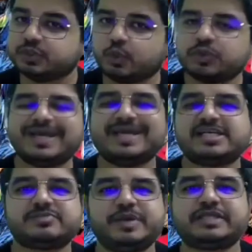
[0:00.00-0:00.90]
Don't
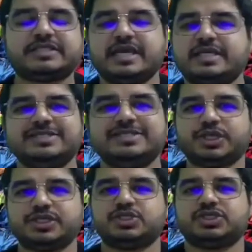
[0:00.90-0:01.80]
expect any
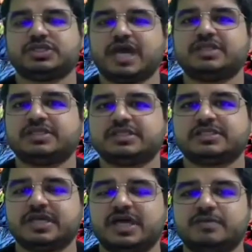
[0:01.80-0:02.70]
changes at this
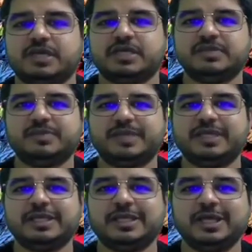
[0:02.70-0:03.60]
time in the
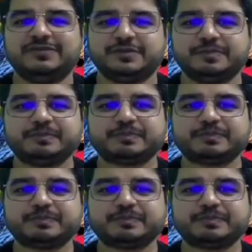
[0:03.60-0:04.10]
playing eleven.